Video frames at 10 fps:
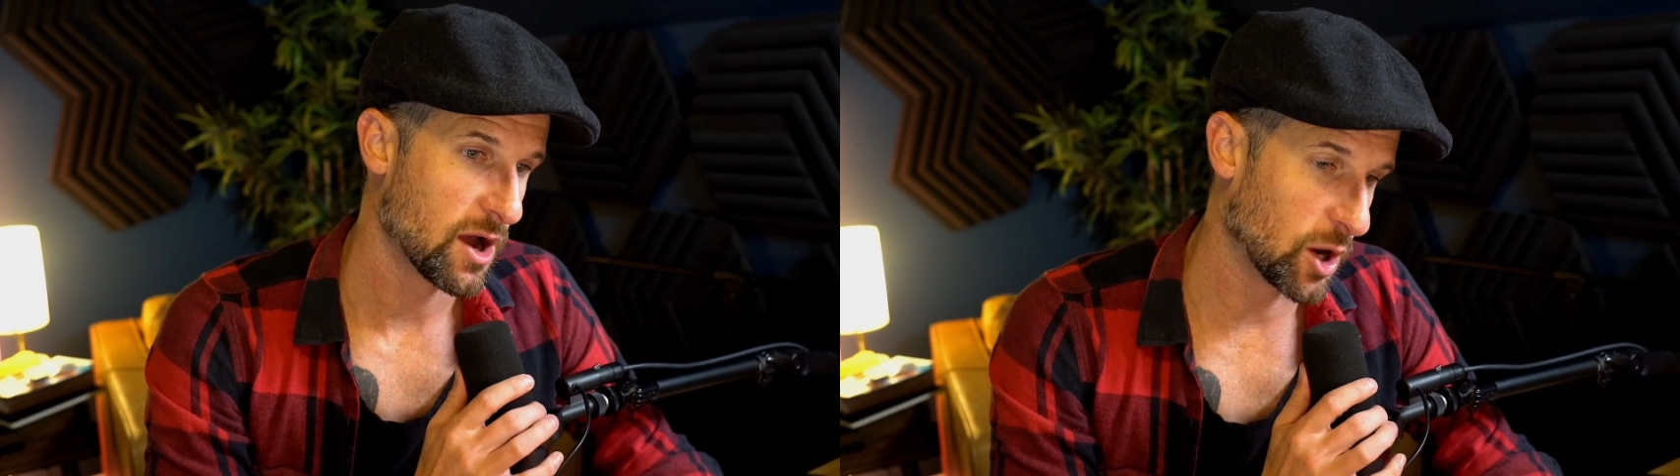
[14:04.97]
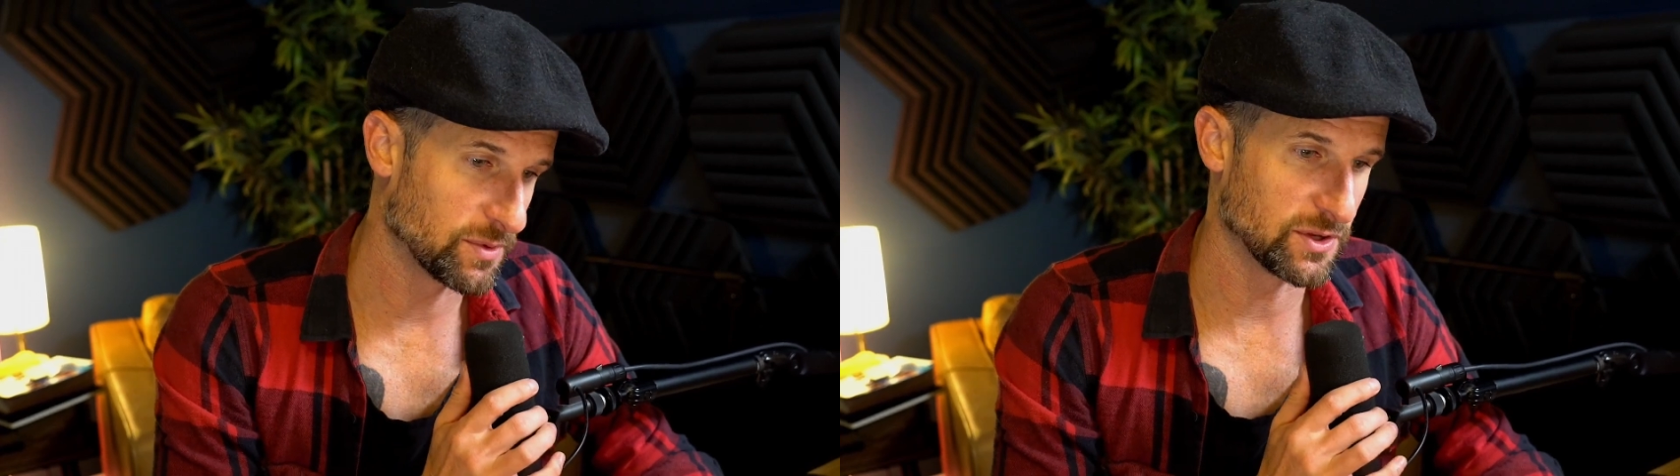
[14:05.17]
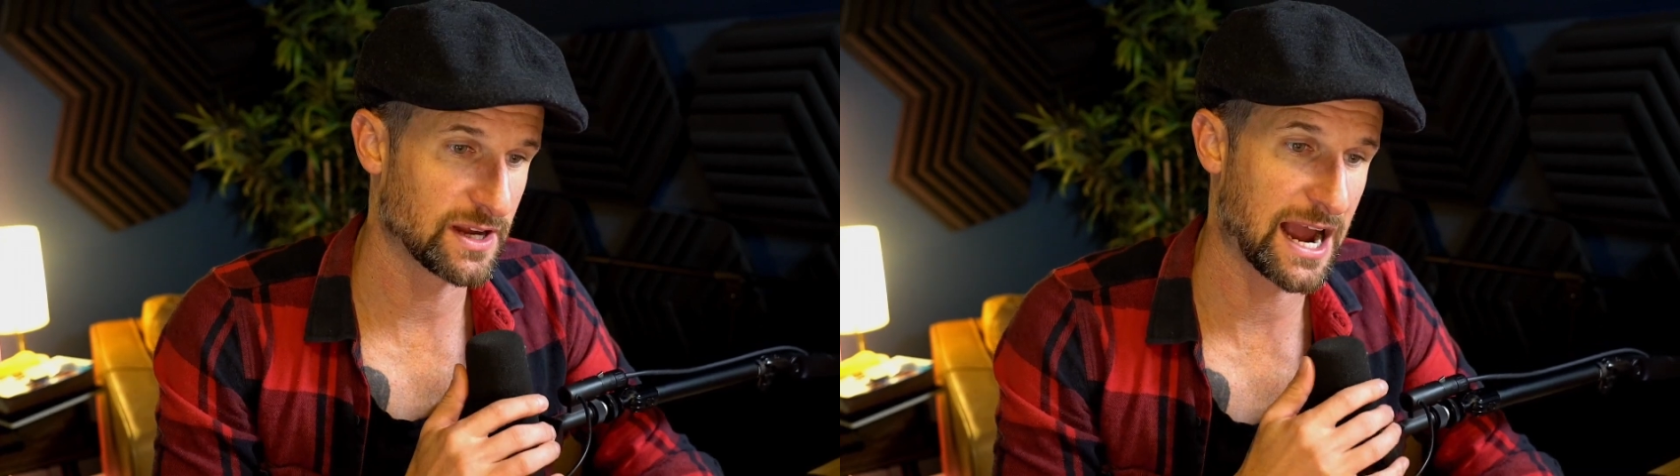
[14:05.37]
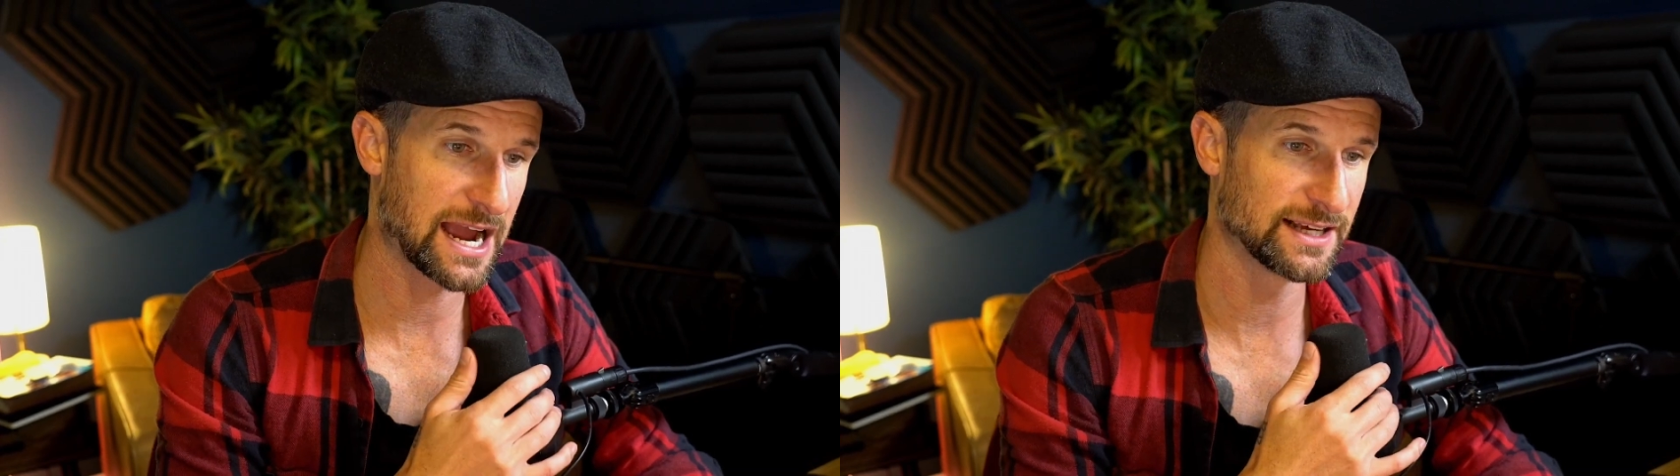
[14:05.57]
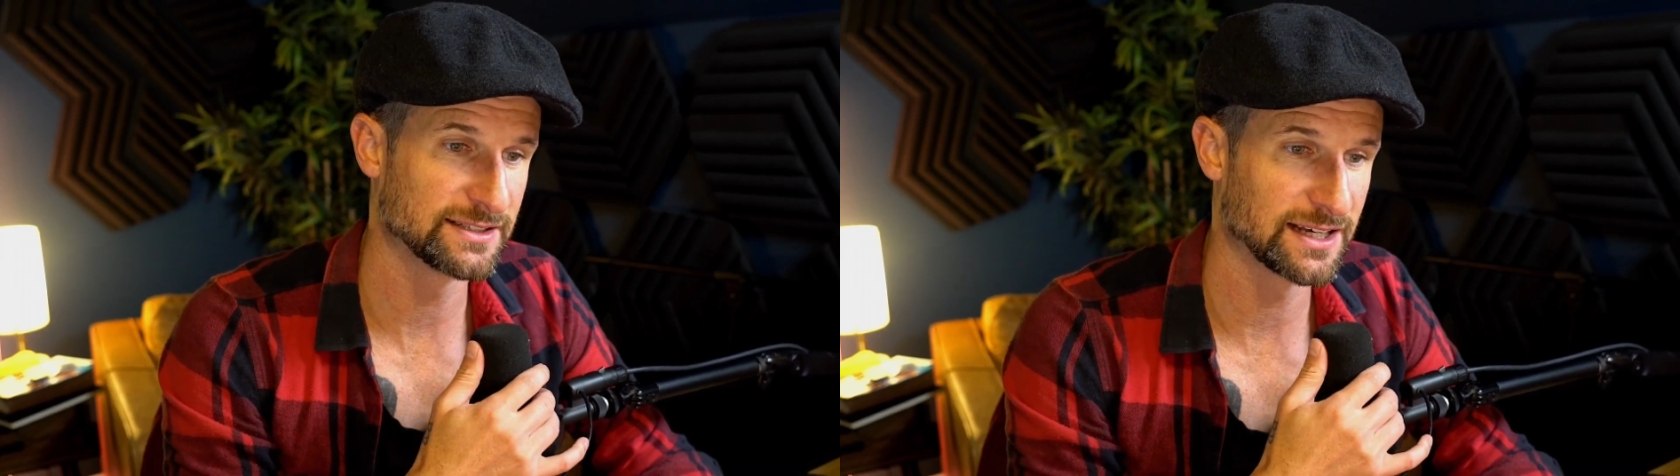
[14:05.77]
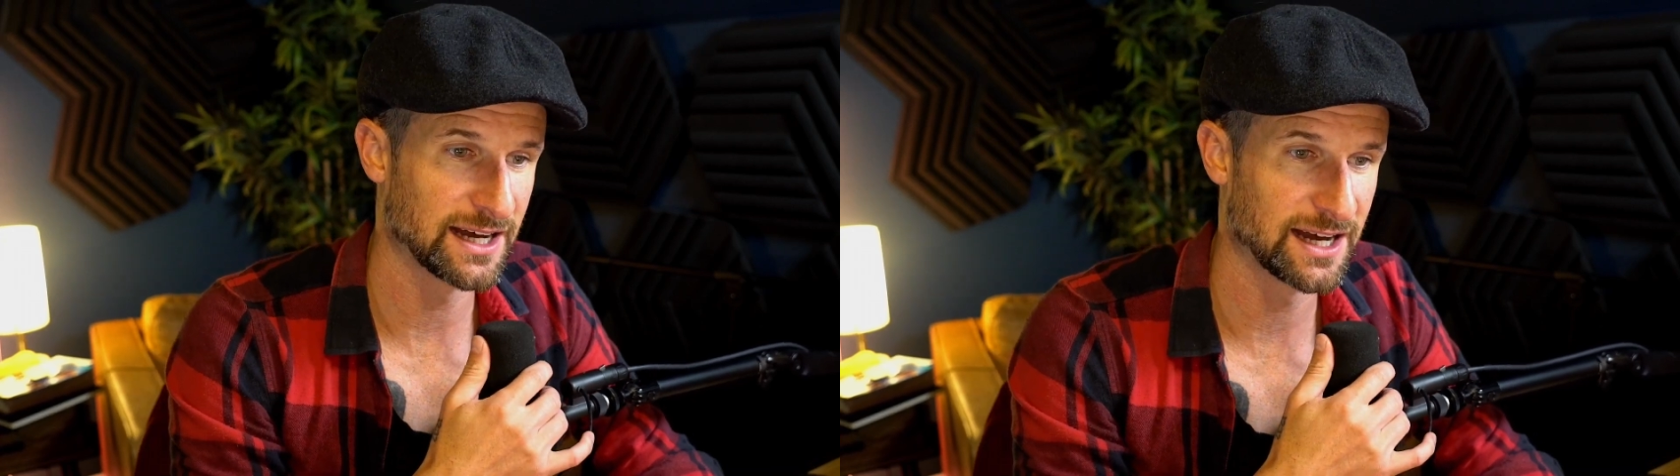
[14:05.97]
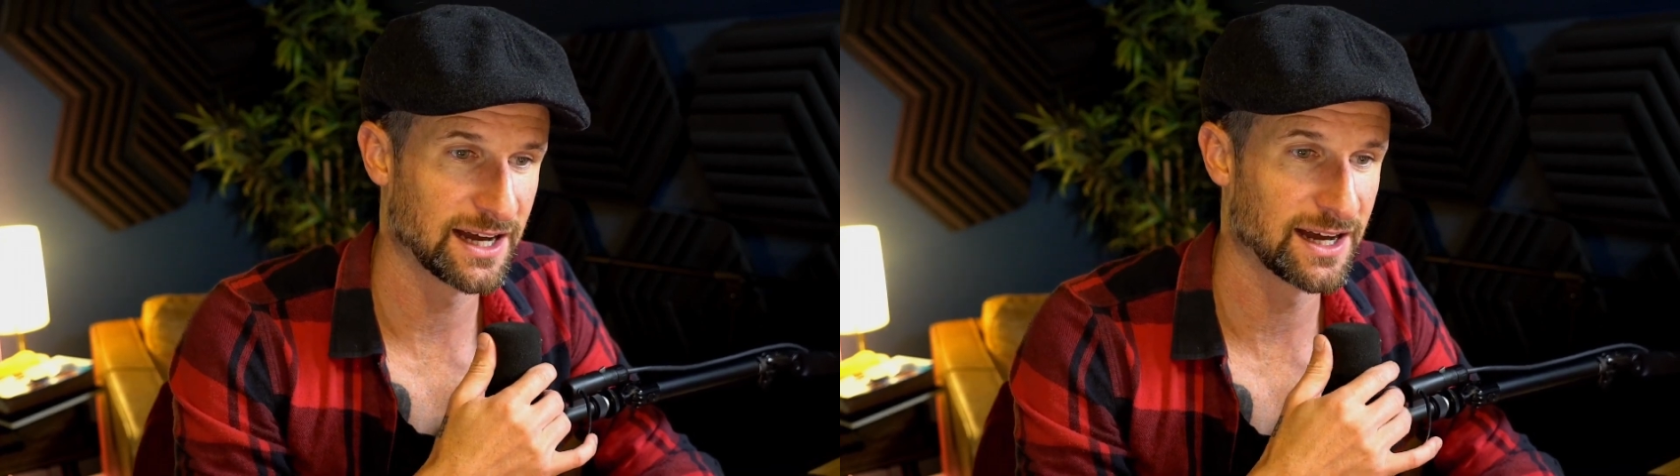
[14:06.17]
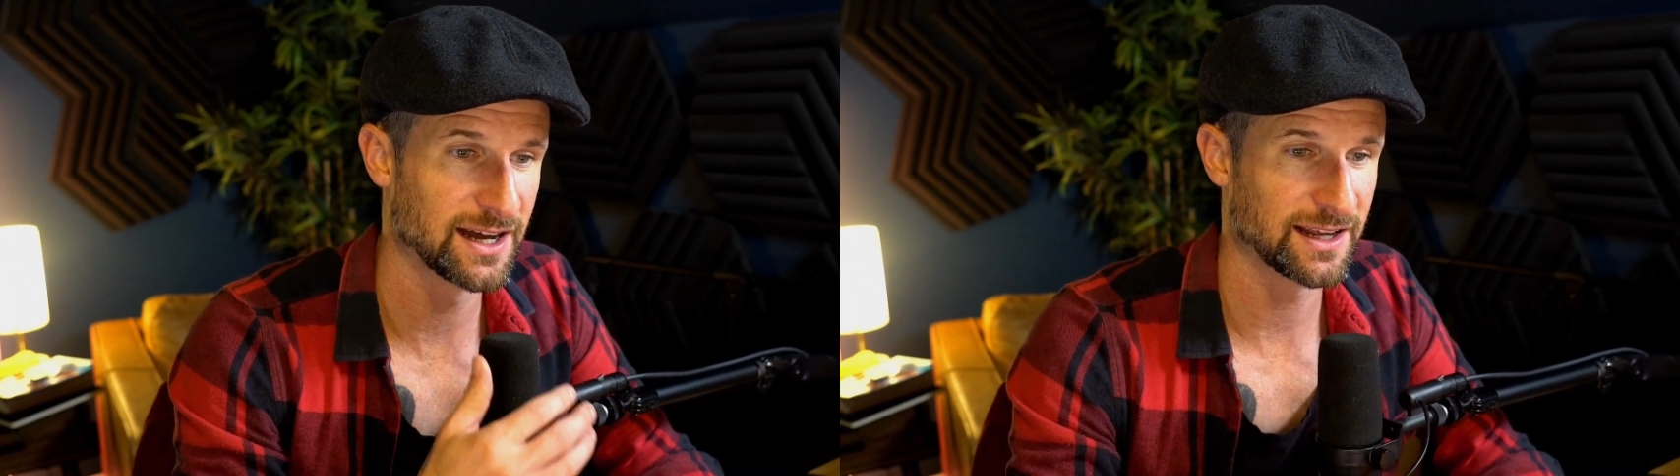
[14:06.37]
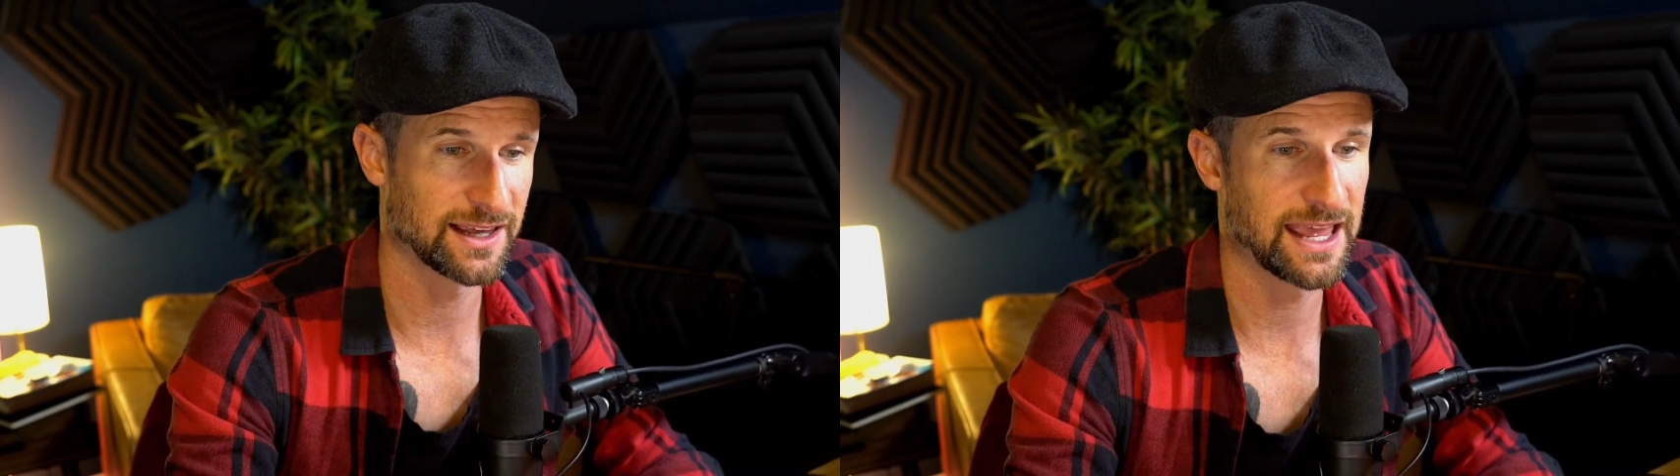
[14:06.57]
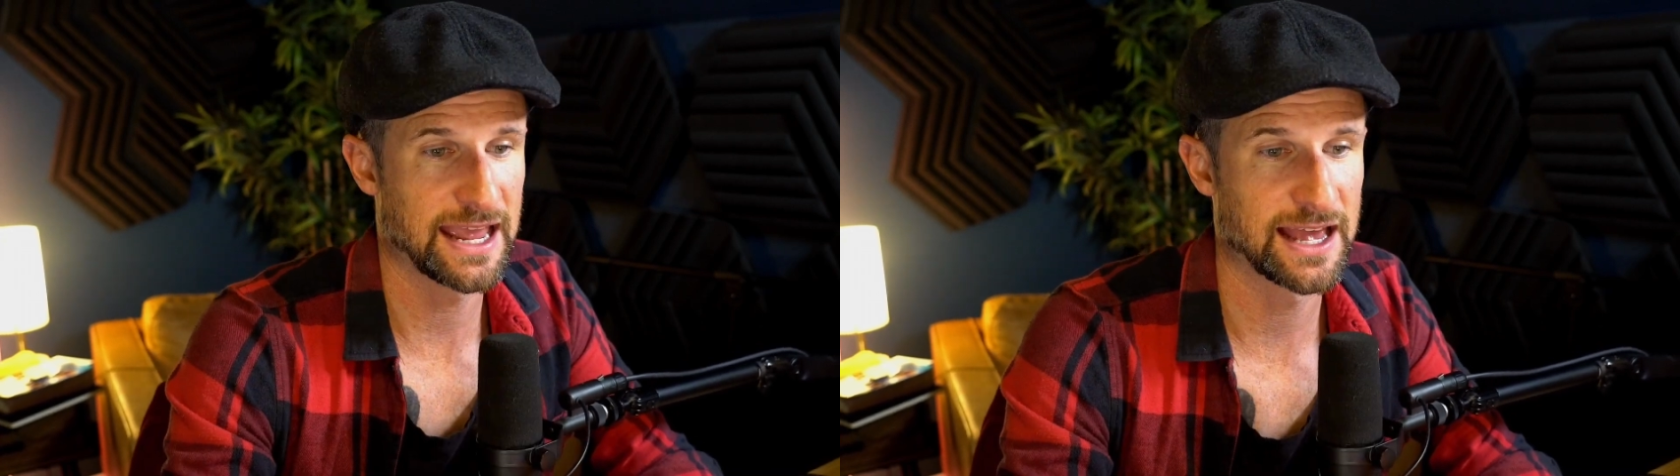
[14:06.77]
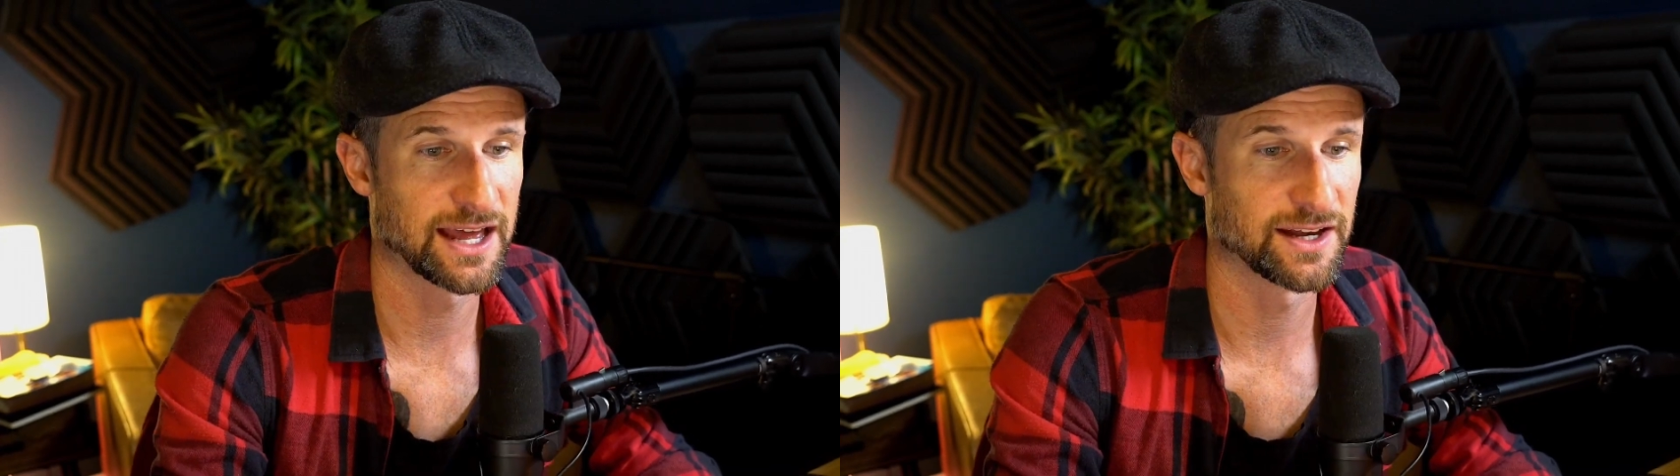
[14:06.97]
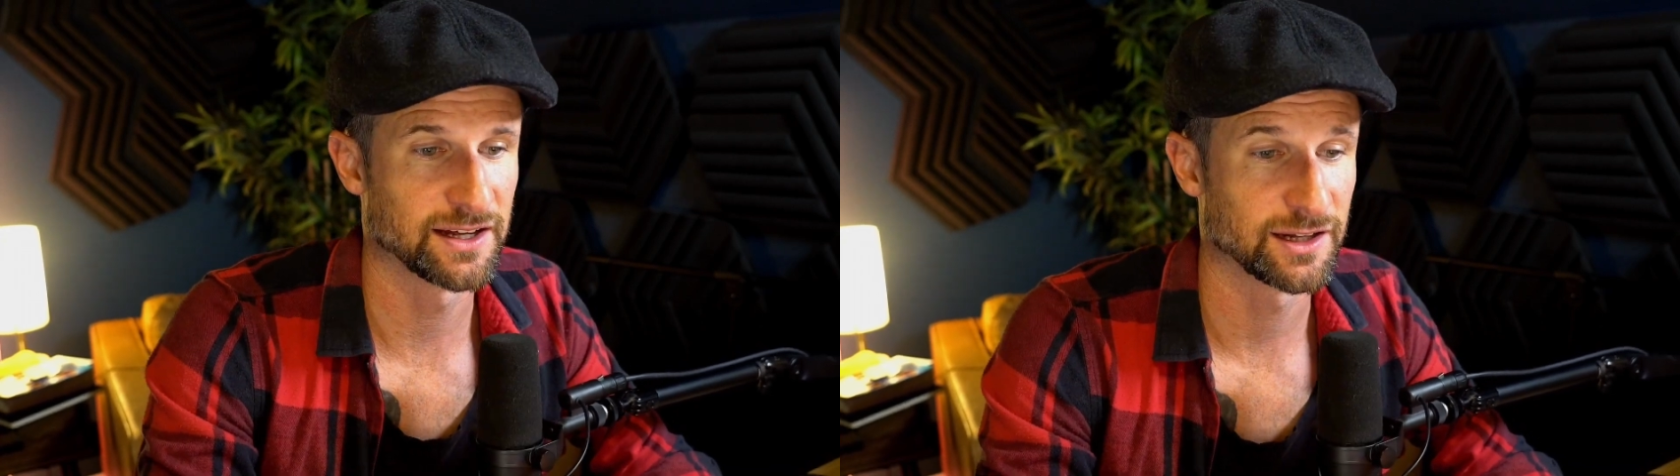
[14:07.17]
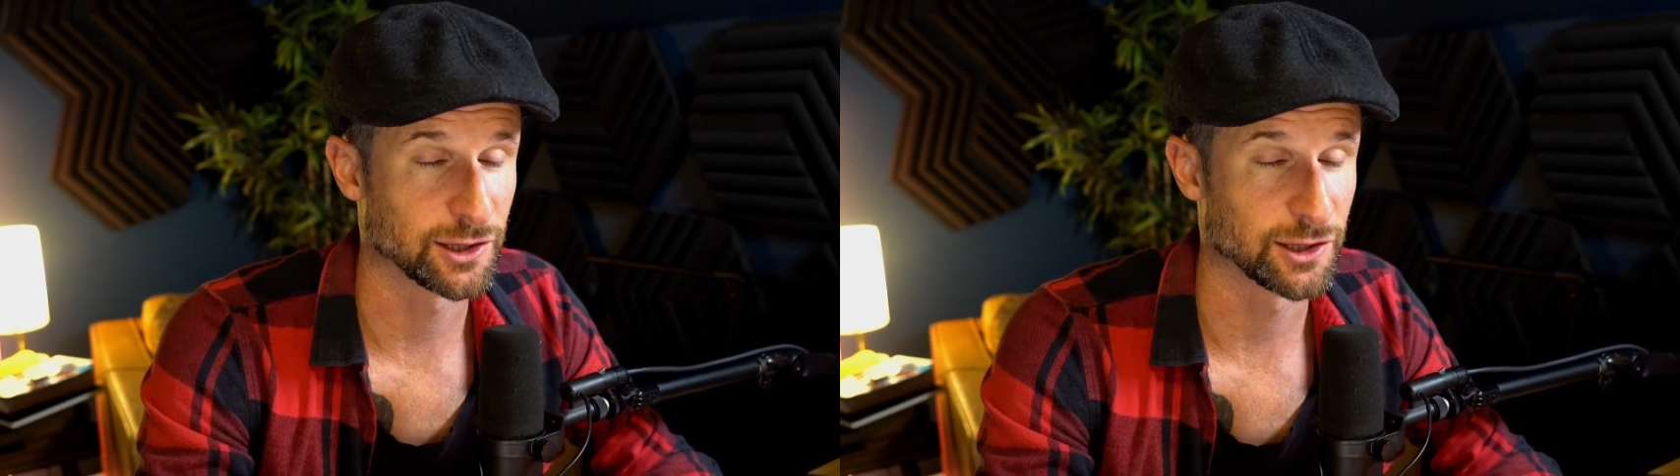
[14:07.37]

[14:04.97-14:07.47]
Hope that you guys can